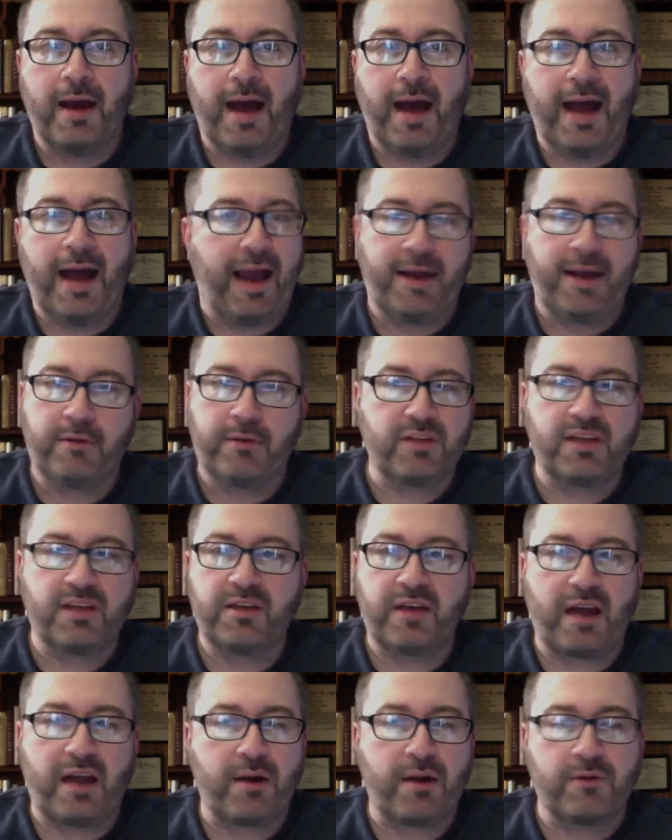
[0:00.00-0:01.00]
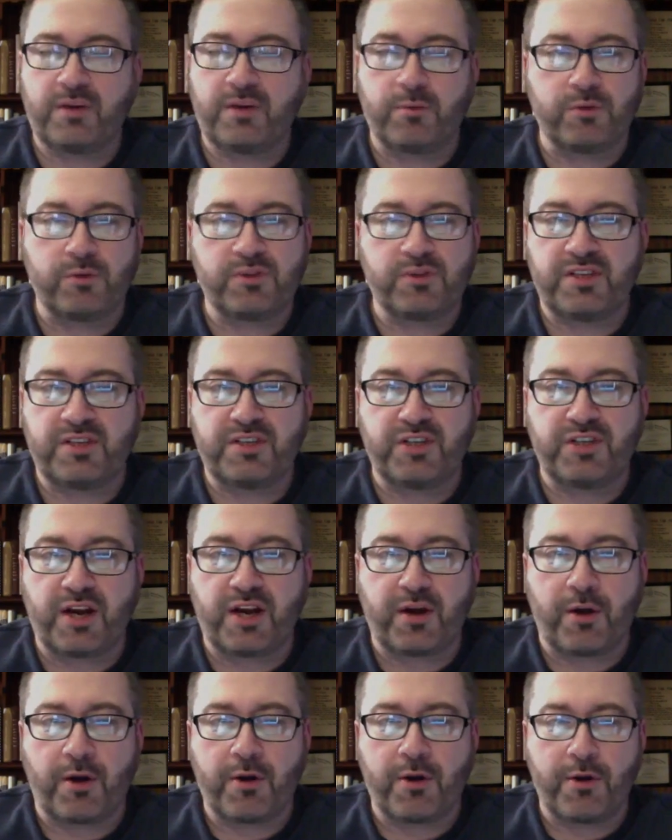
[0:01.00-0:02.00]
I don't think we'll see Jake
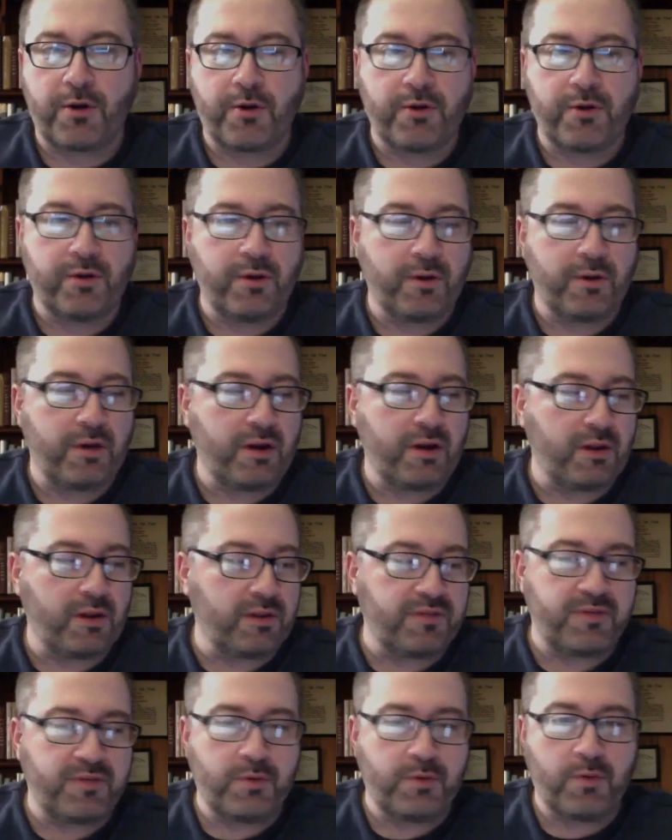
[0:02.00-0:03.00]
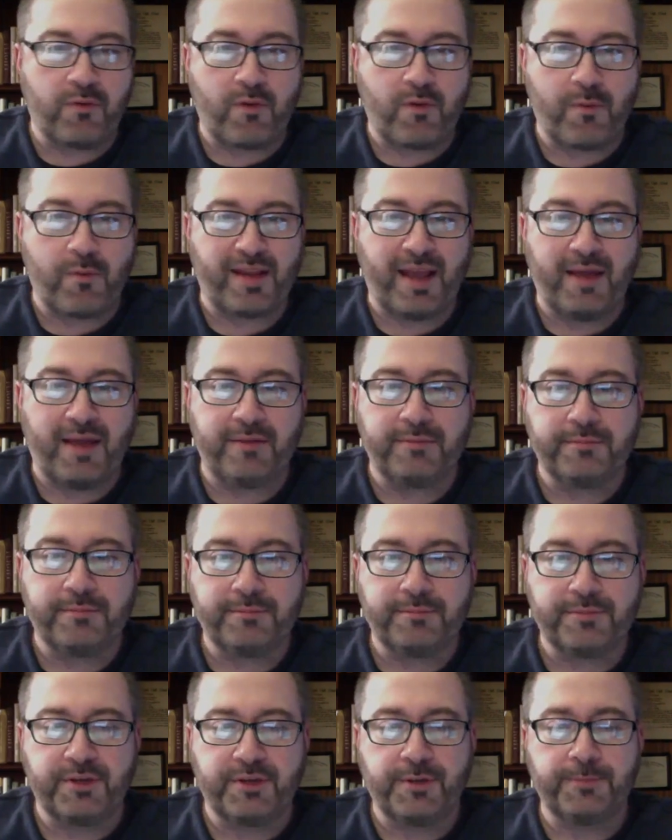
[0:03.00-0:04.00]
Gardner in a Leaf uniform again.
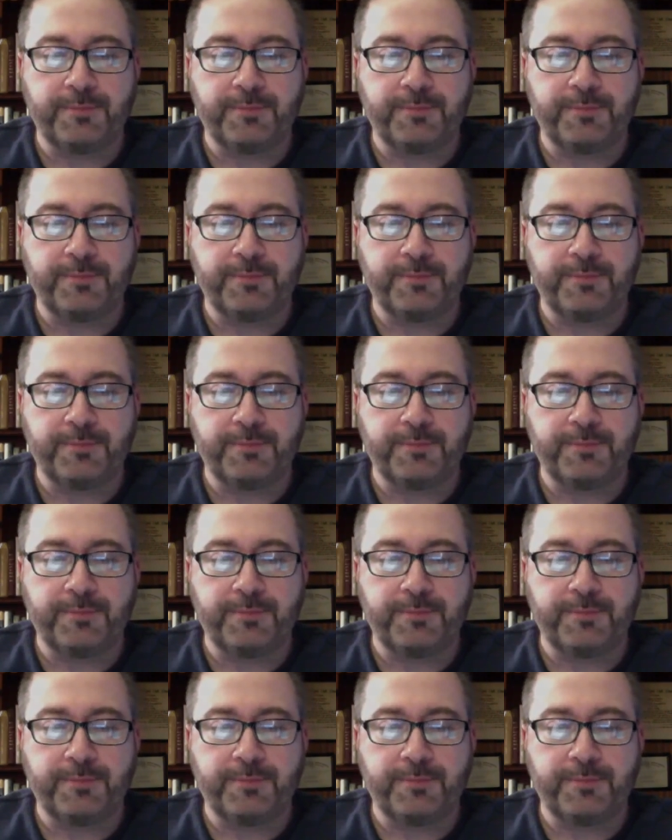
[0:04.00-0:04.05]
So